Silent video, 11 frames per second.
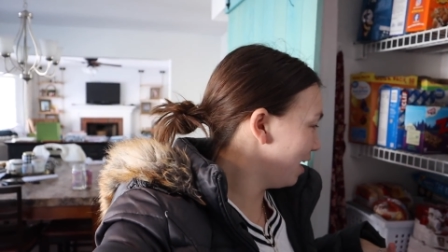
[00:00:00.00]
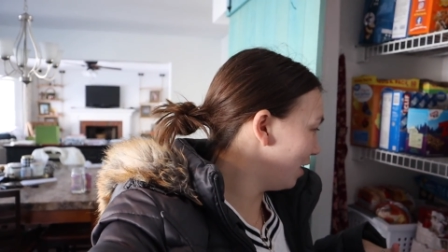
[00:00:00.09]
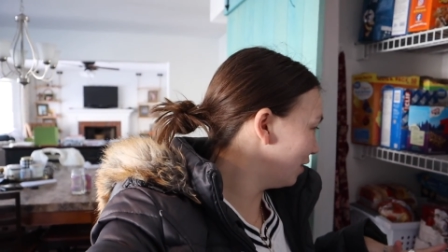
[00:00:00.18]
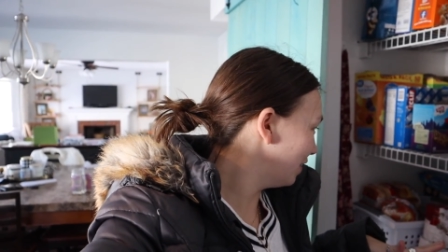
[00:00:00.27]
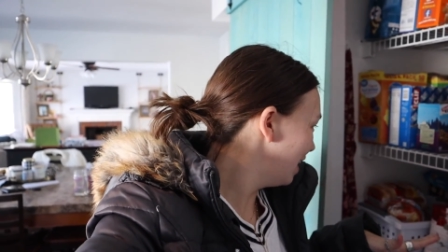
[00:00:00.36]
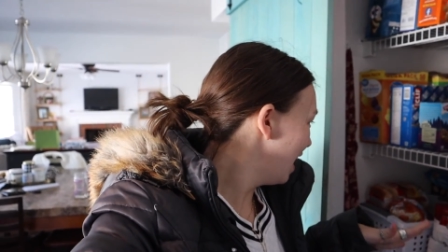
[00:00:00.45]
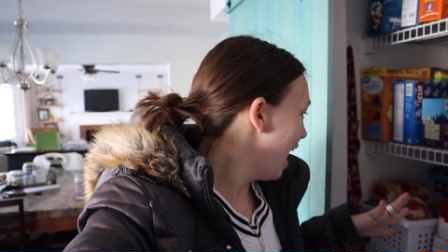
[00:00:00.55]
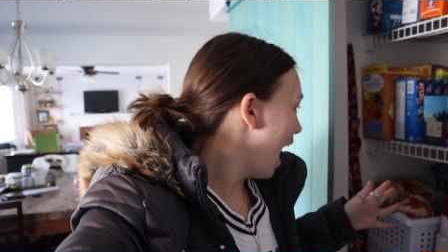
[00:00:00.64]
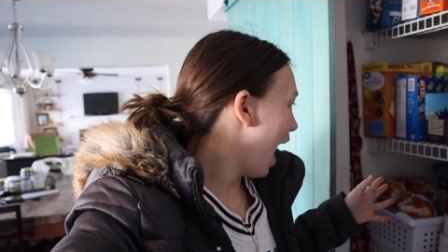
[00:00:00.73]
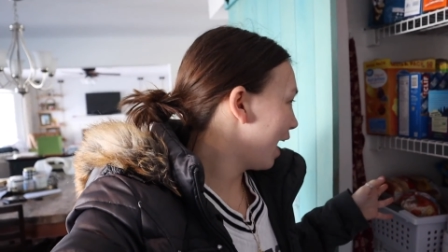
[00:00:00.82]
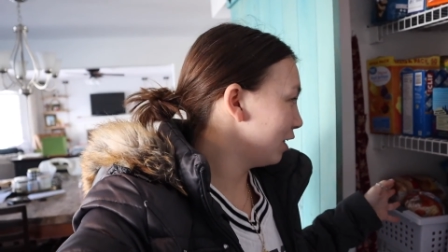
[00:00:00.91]
So
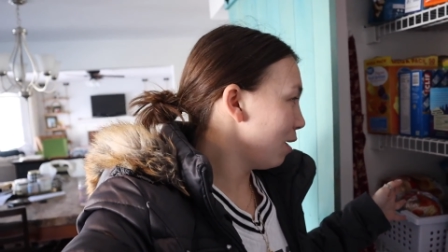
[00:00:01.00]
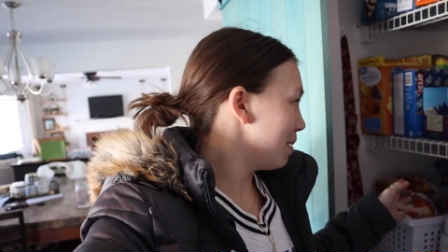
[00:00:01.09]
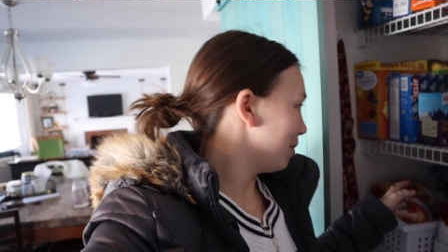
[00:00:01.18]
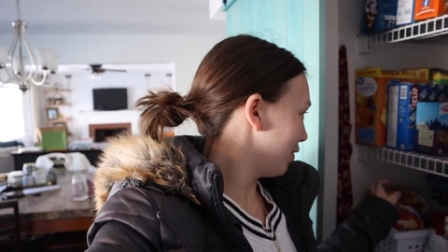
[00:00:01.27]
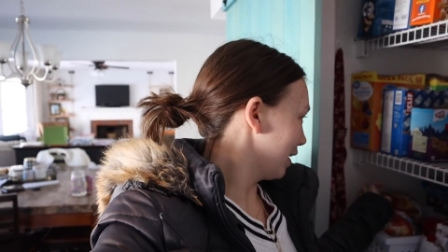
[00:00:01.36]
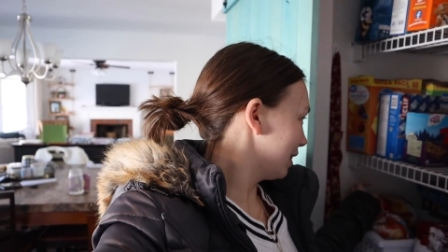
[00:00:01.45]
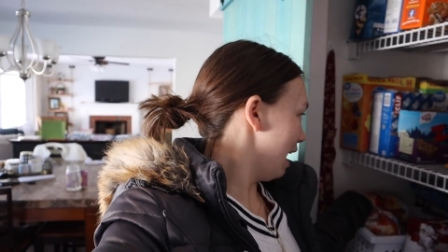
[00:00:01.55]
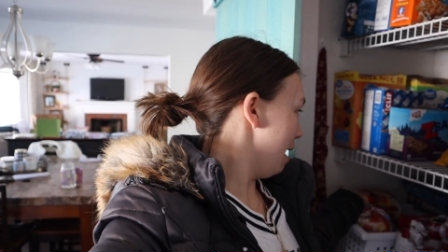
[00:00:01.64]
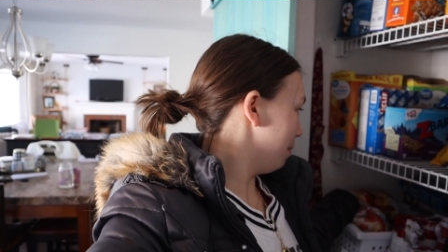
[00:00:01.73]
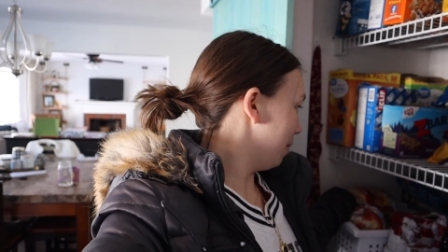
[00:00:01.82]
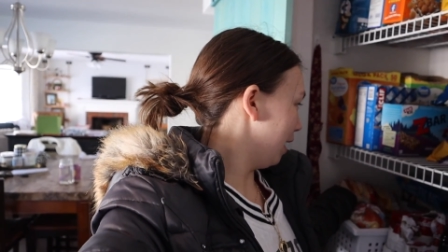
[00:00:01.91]
I don't know how people think
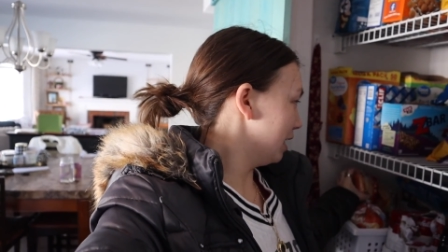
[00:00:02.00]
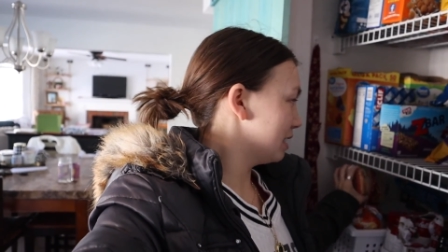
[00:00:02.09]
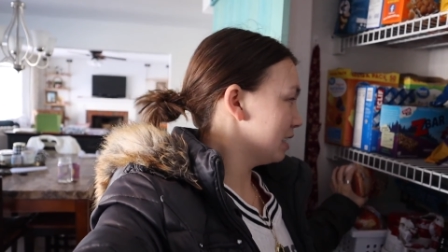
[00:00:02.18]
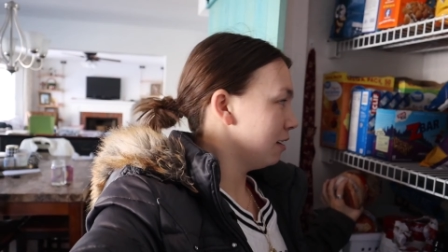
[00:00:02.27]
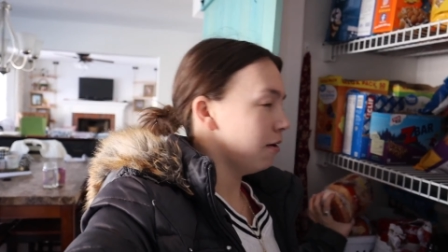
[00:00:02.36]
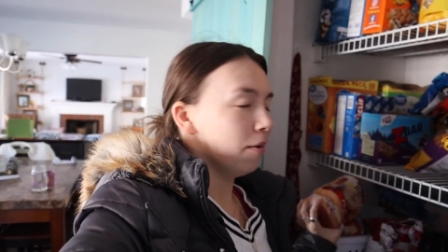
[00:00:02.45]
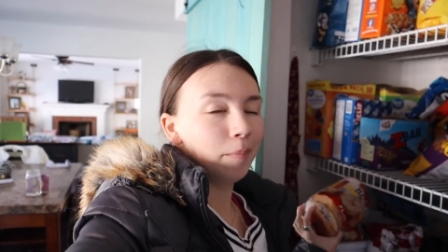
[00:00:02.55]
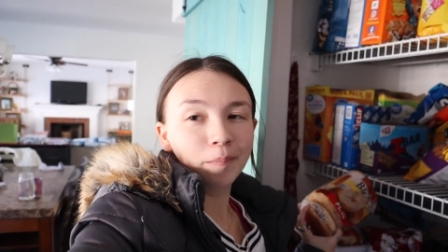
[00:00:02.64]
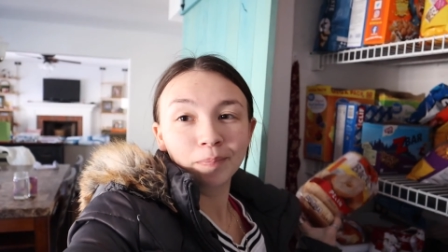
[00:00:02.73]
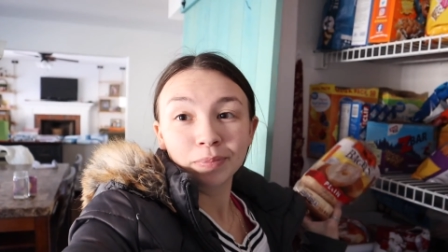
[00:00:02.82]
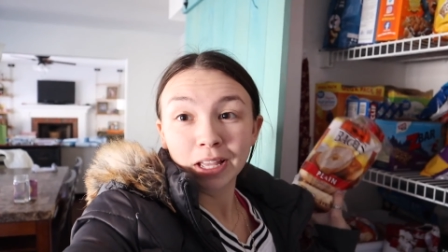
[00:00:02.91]
that, but
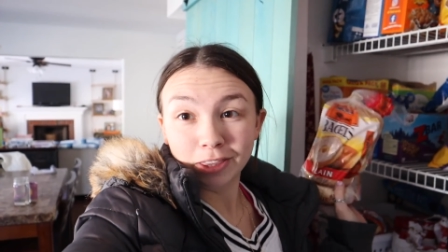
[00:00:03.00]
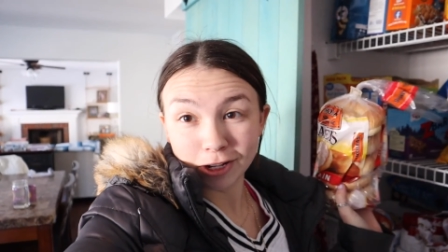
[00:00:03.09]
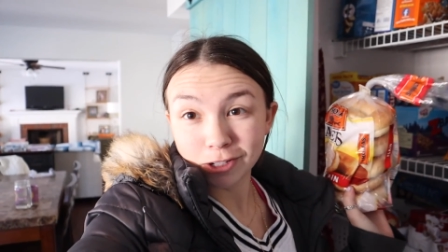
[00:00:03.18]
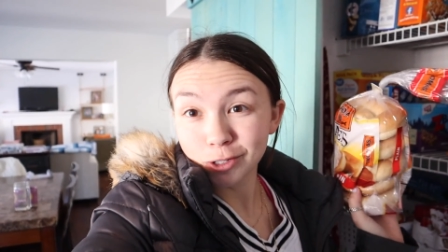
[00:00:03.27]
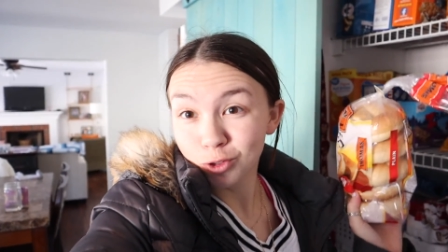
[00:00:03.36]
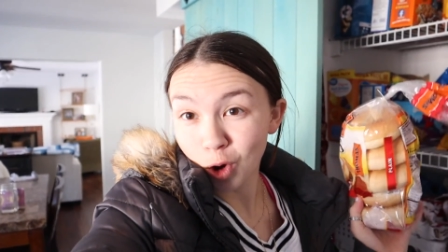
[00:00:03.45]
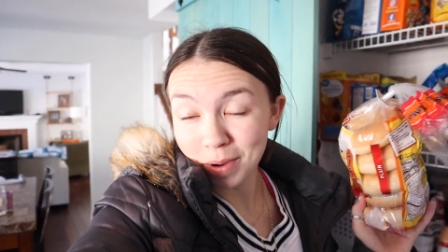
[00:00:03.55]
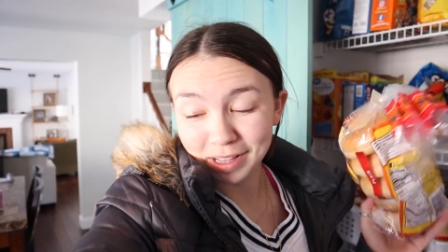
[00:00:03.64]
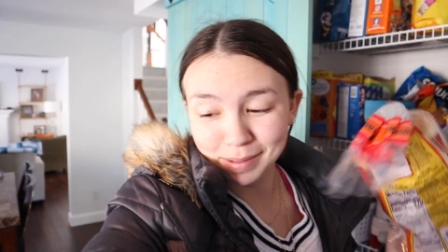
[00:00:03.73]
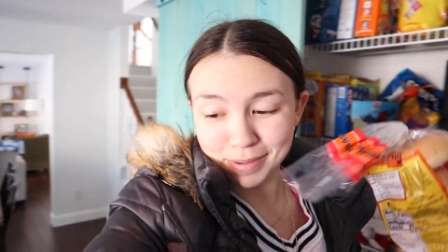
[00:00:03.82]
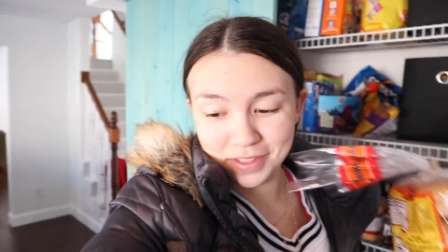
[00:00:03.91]
there's your
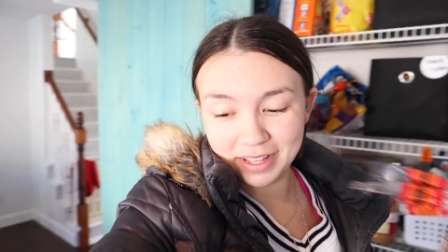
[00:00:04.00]
Stormy clip of